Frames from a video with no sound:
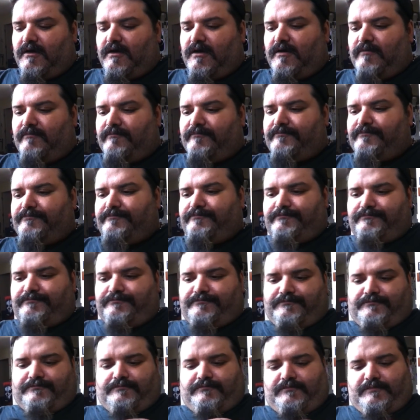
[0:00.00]
Um,
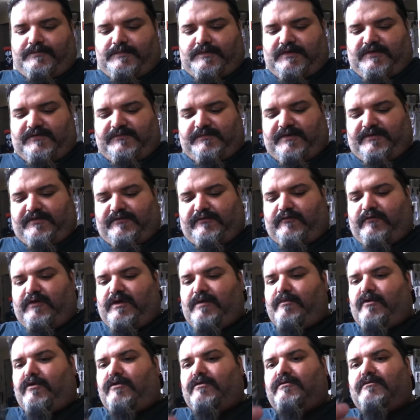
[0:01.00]
here's my
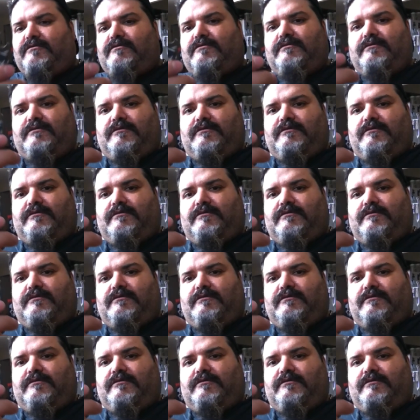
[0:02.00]
screamer